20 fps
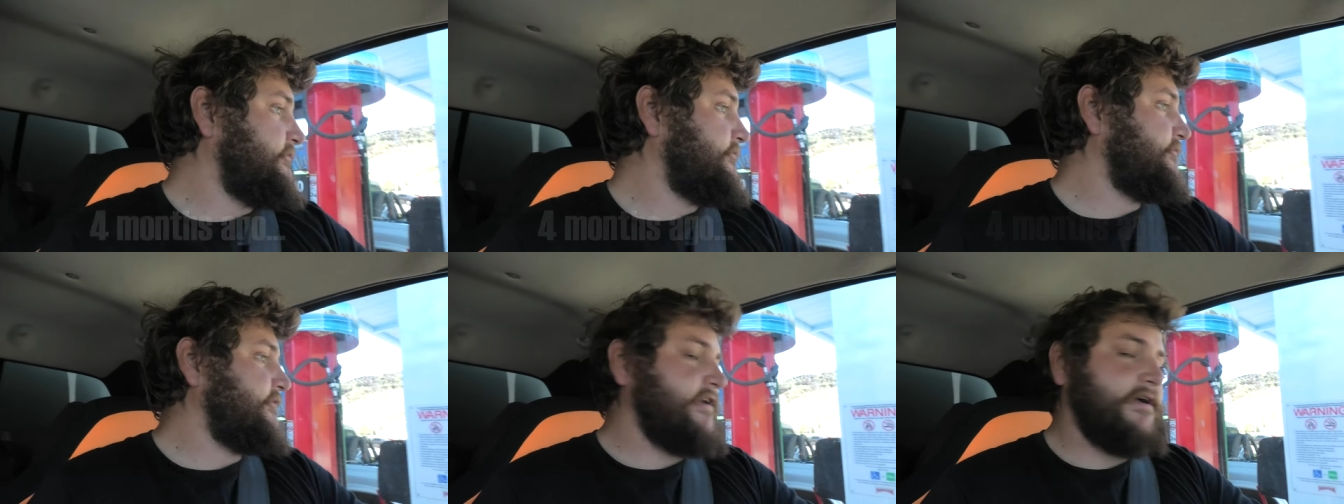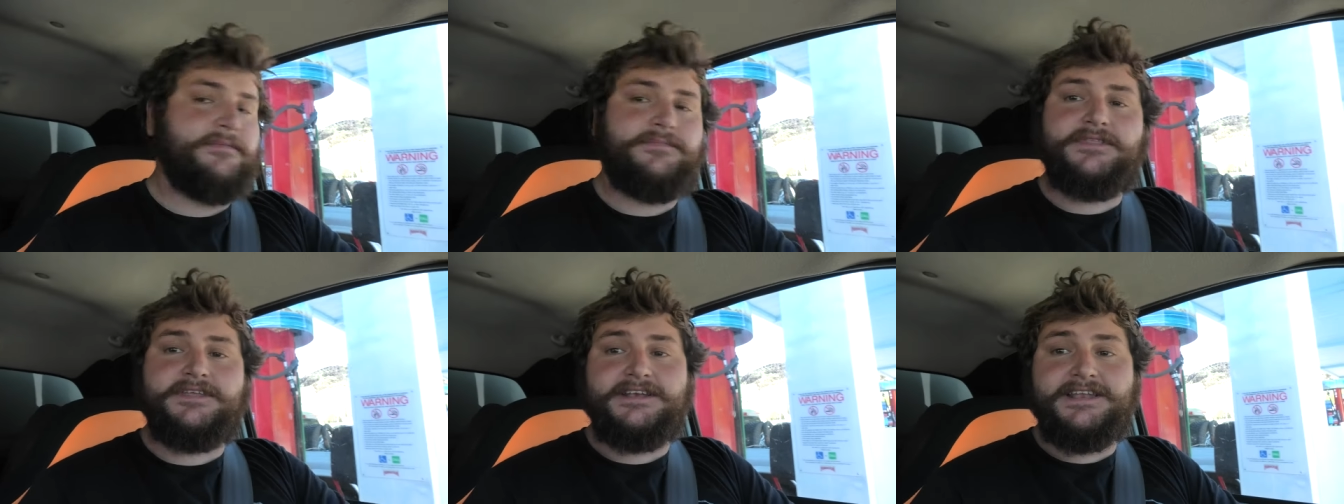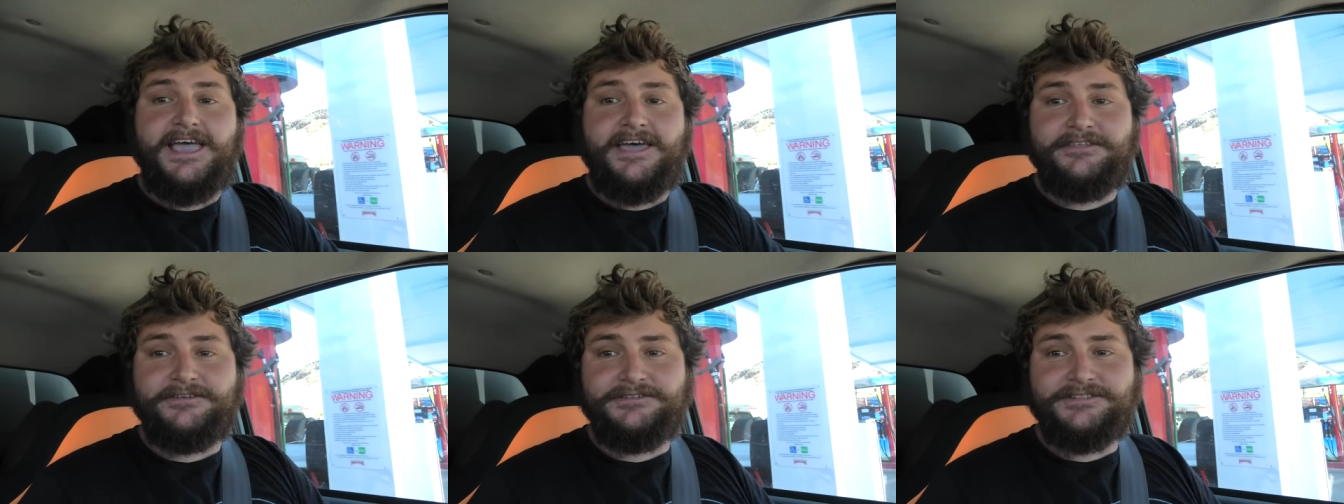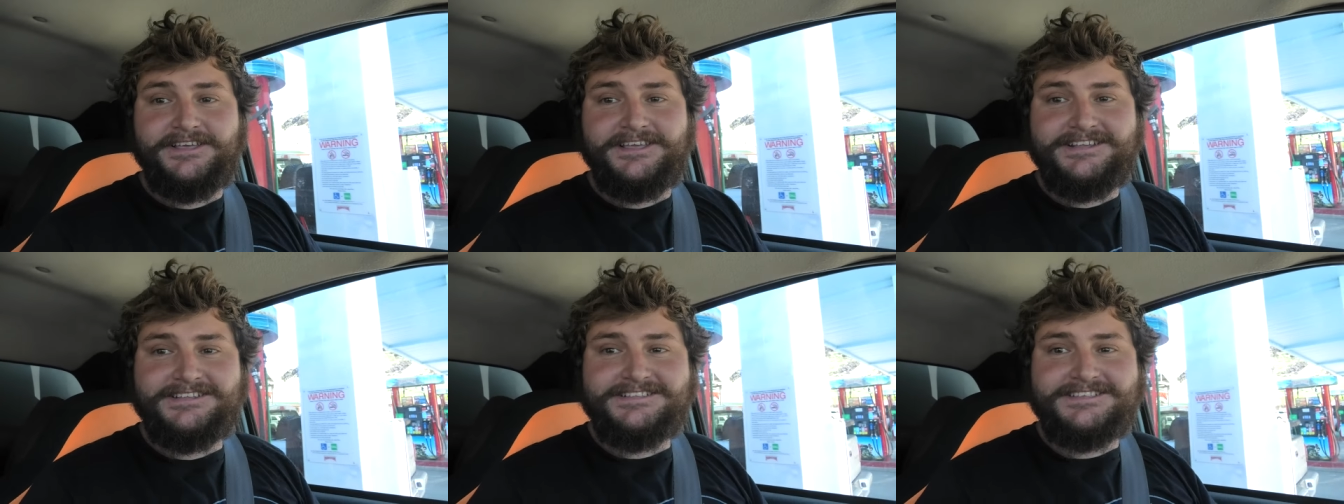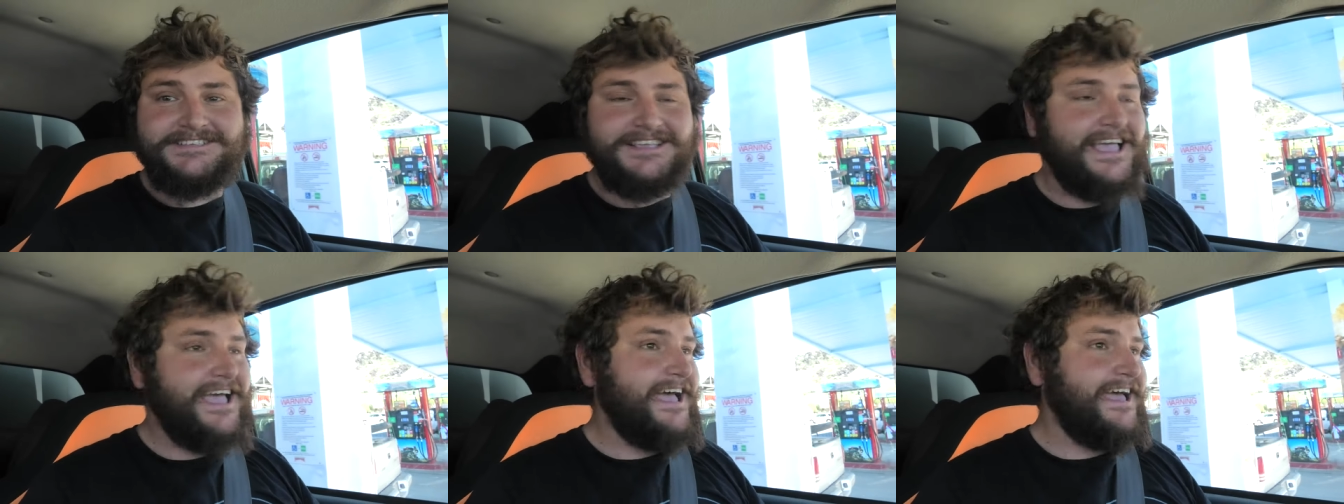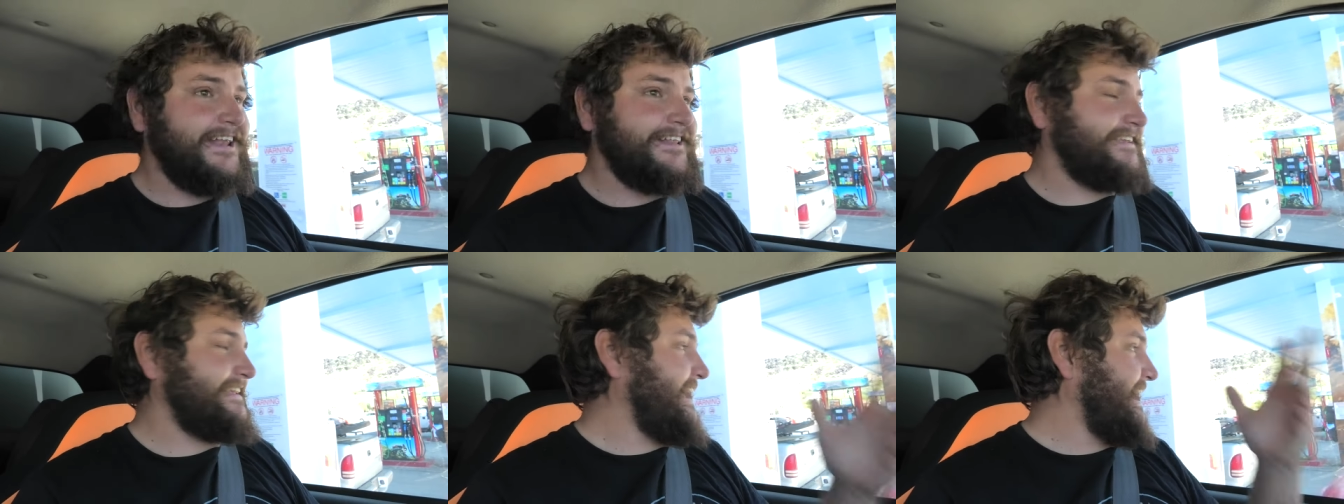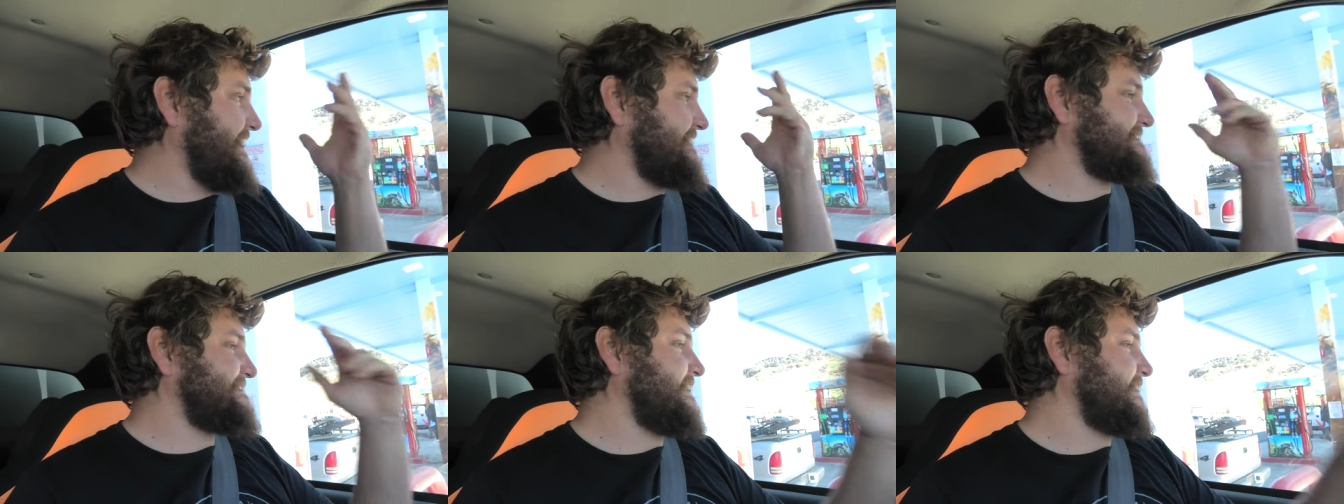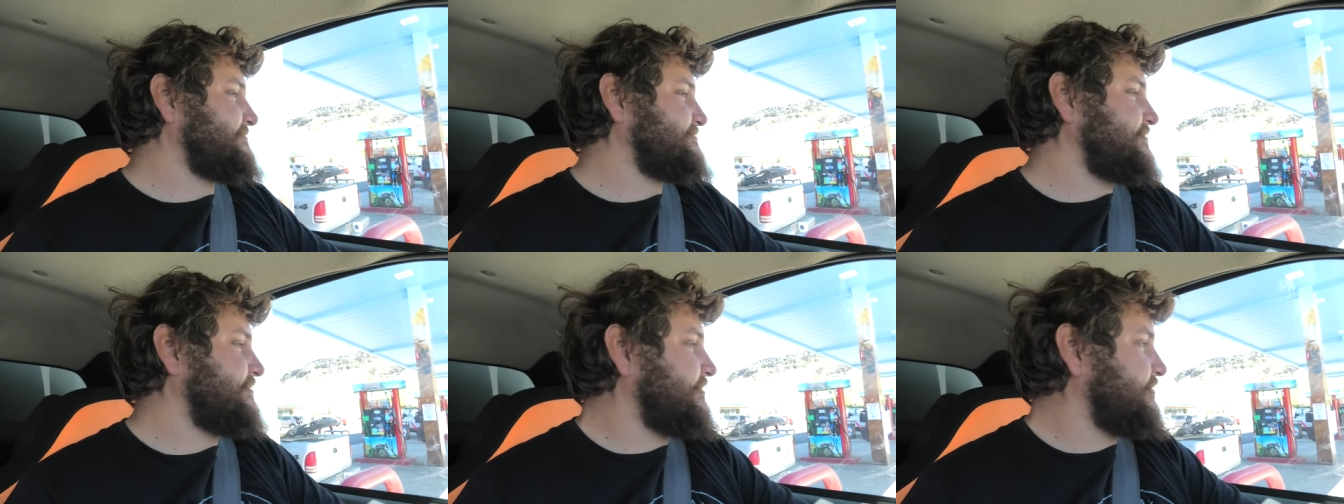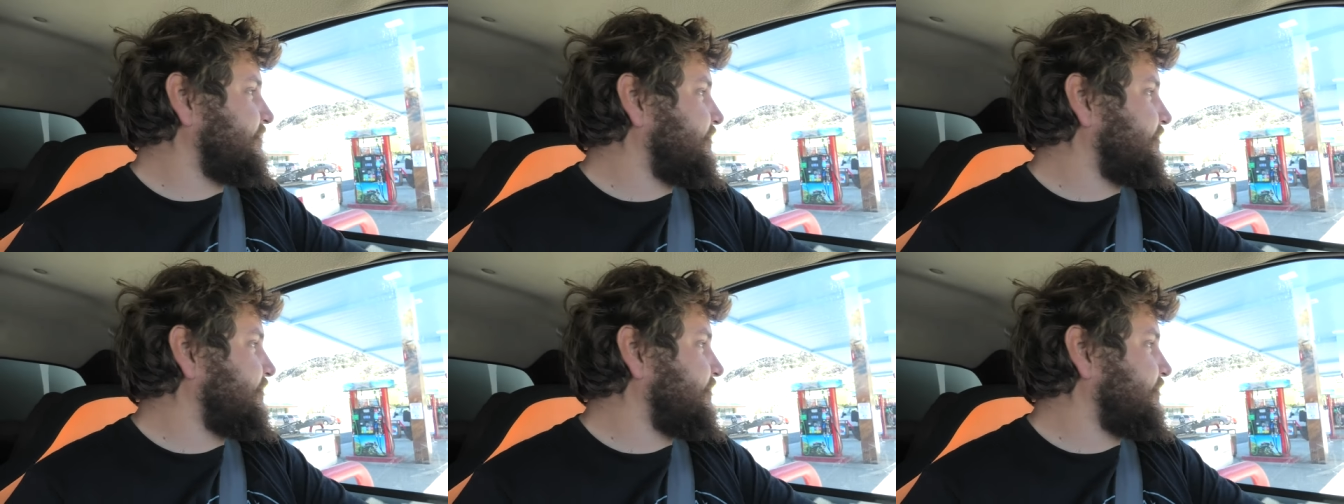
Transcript: from the Netherlands at a gas station in